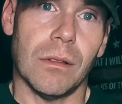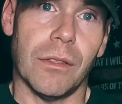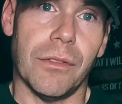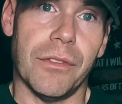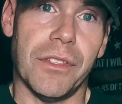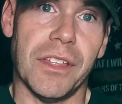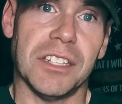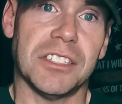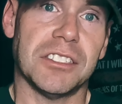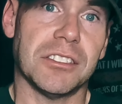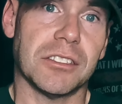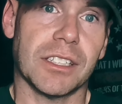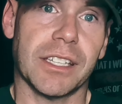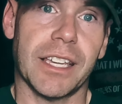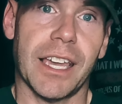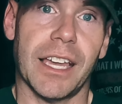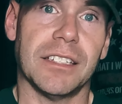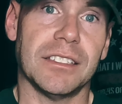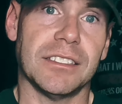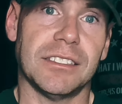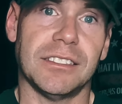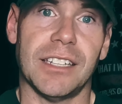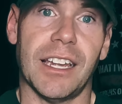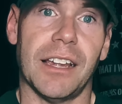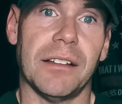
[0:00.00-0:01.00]
this
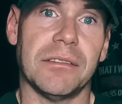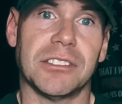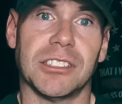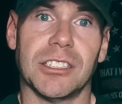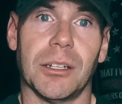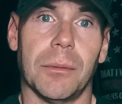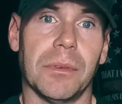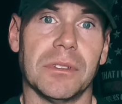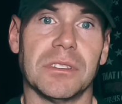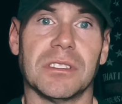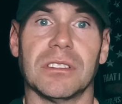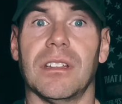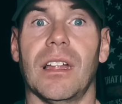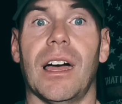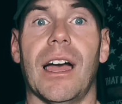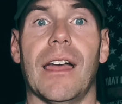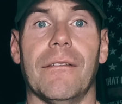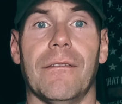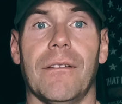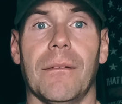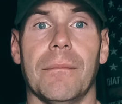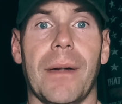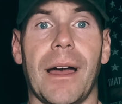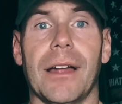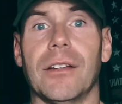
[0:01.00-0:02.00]
can save someone's
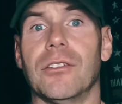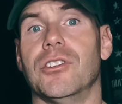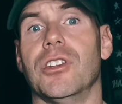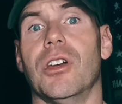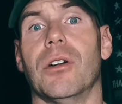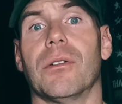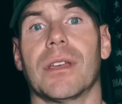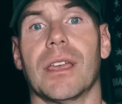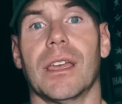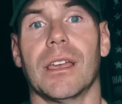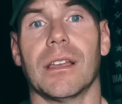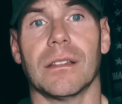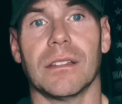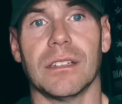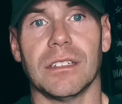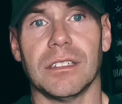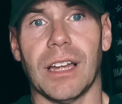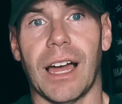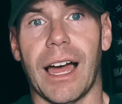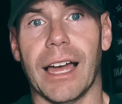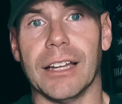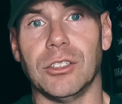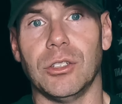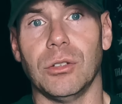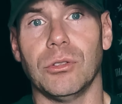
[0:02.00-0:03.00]
life. I'm not joking.
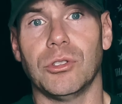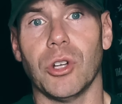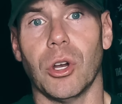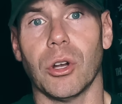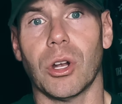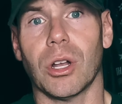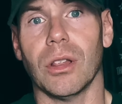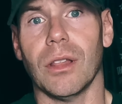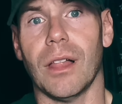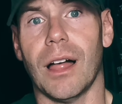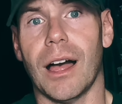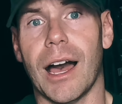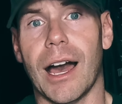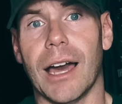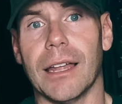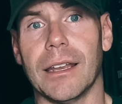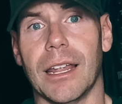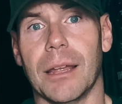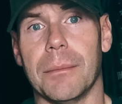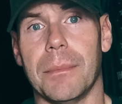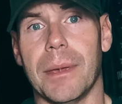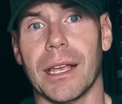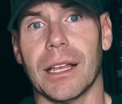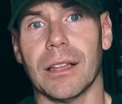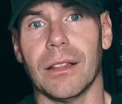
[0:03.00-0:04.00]
I do joke a lot,
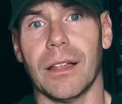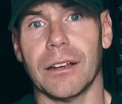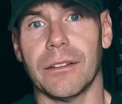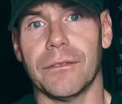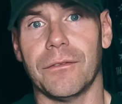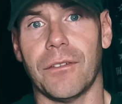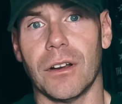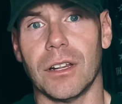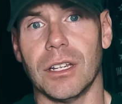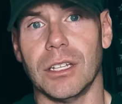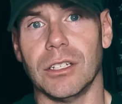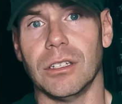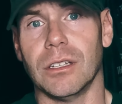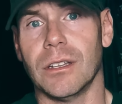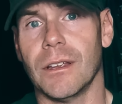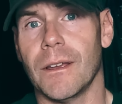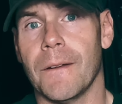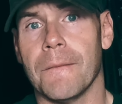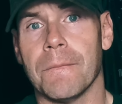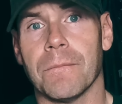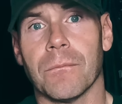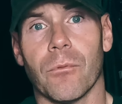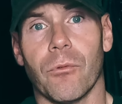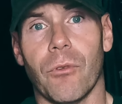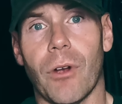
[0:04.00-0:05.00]
and I make a lot of funny
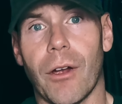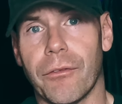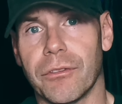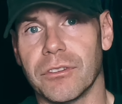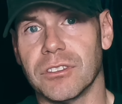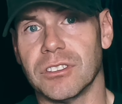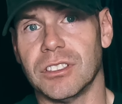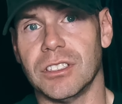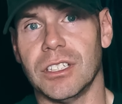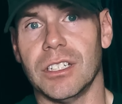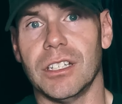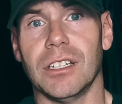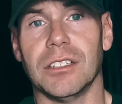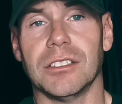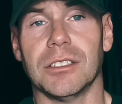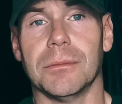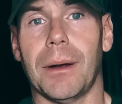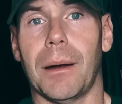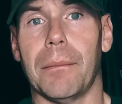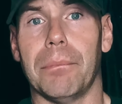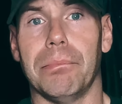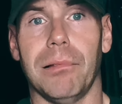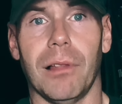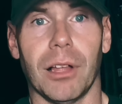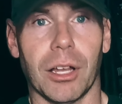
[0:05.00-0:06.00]
references
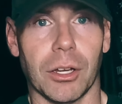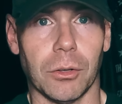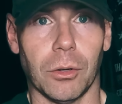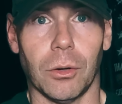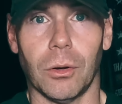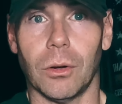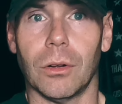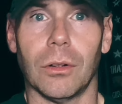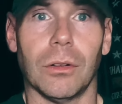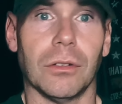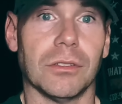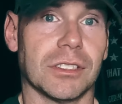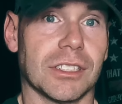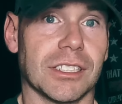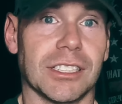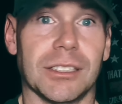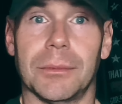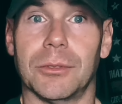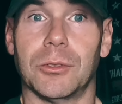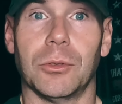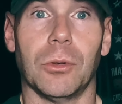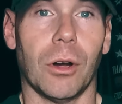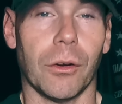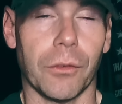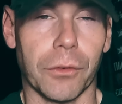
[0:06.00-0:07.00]
about plugging holes because
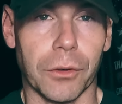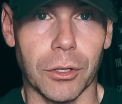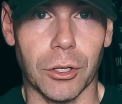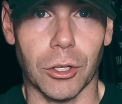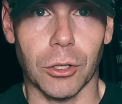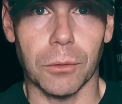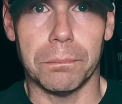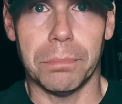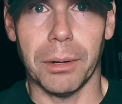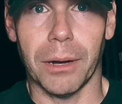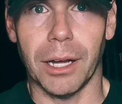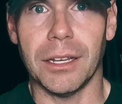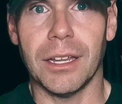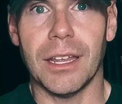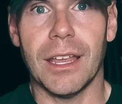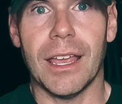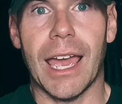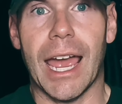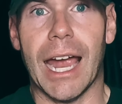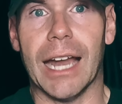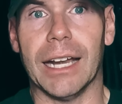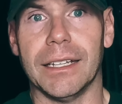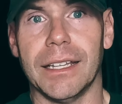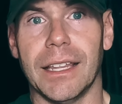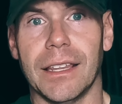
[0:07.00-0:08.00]
I'm a 12-year-old, but
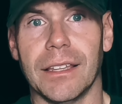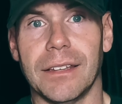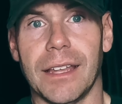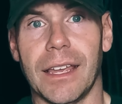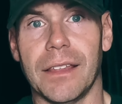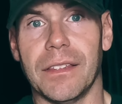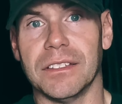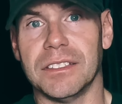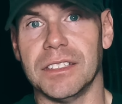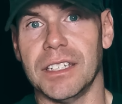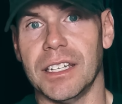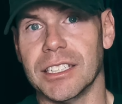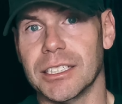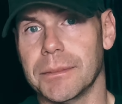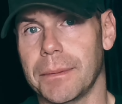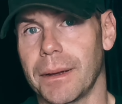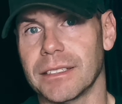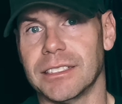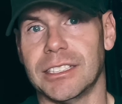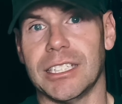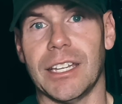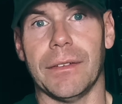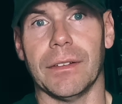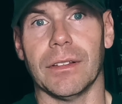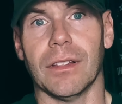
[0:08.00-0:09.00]
at the end of the day, this is
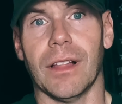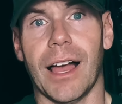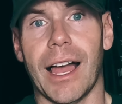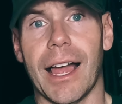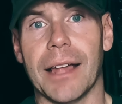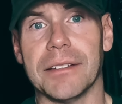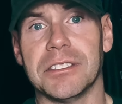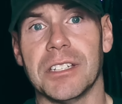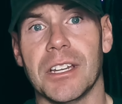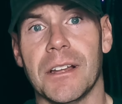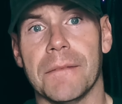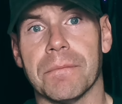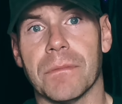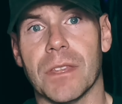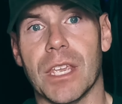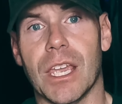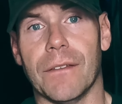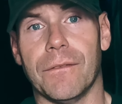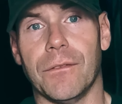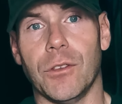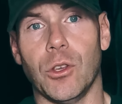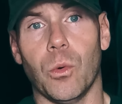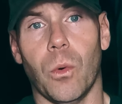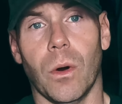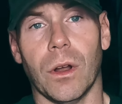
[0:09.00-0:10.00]
about saving lives.
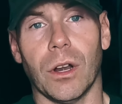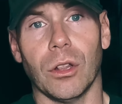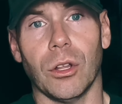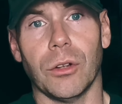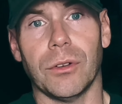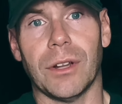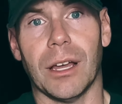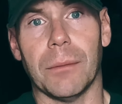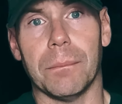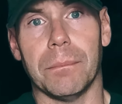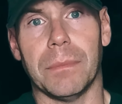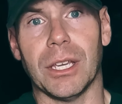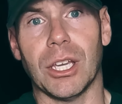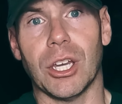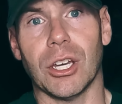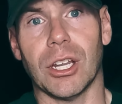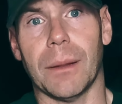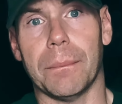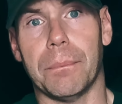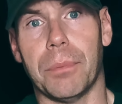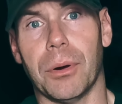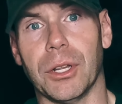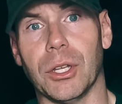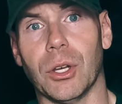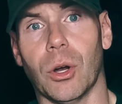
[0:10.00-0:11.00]
If you want to learn how to be good
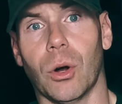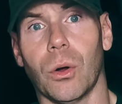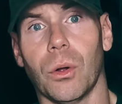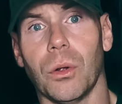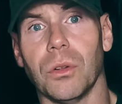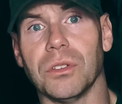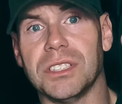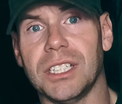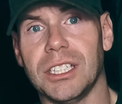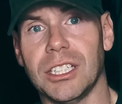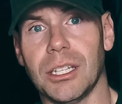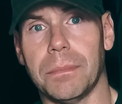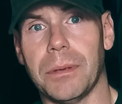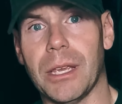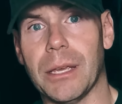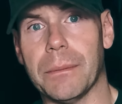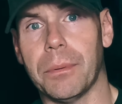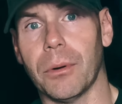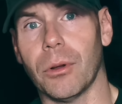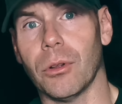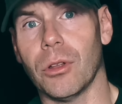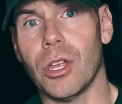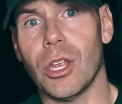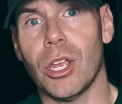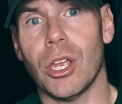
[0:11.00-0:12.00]
at putting holes into
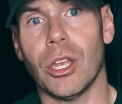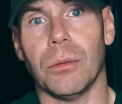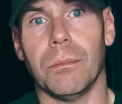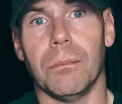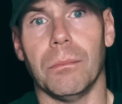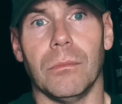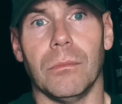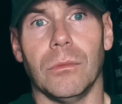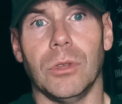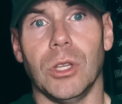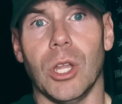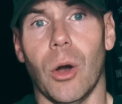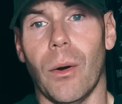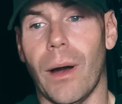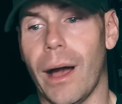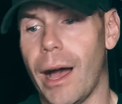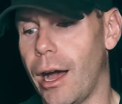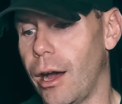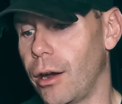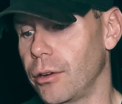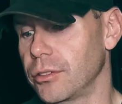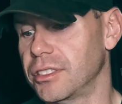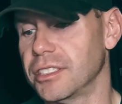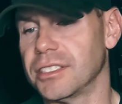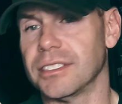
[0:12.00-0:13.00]
people, know
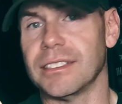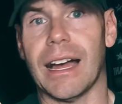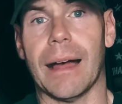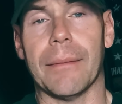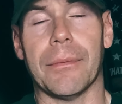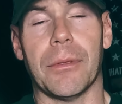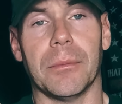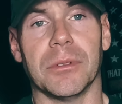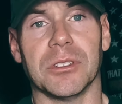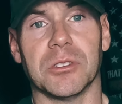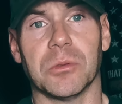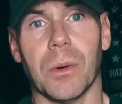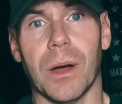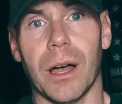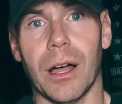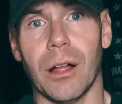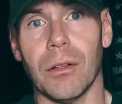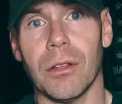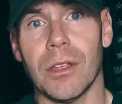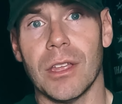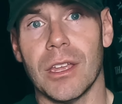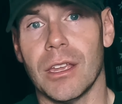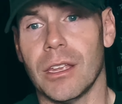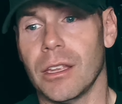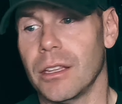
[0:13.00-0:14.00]
how to stop them as
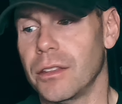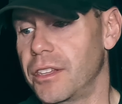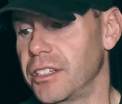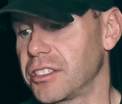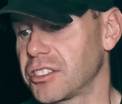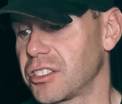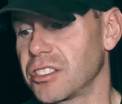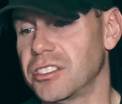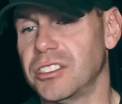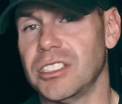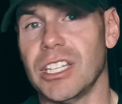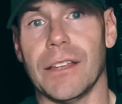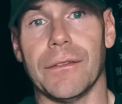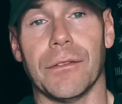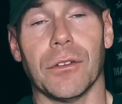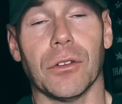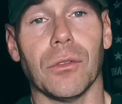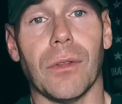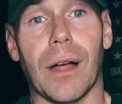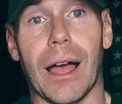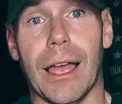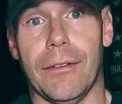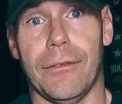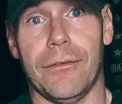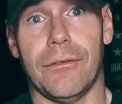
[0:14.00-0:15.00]
well. This could save
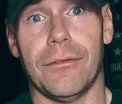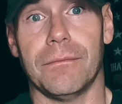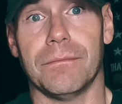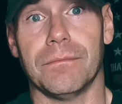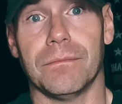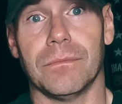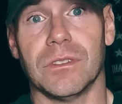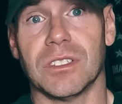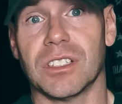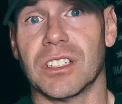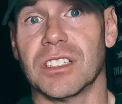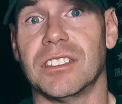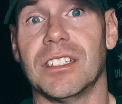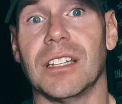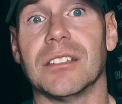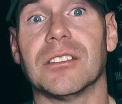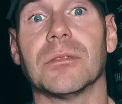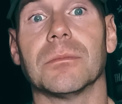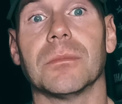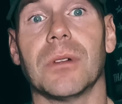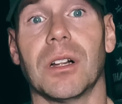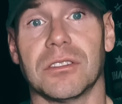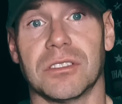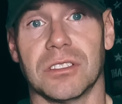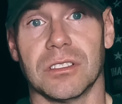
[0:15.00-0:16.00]
your life. This could save
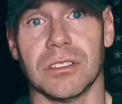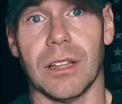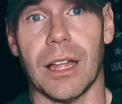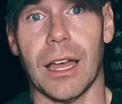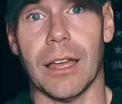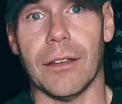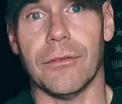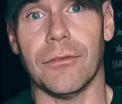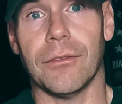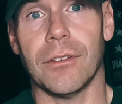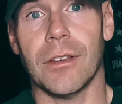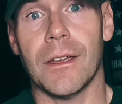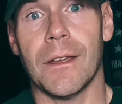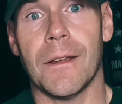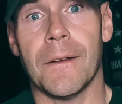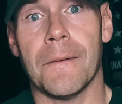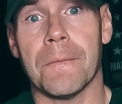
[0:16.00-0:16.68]
someone else's life.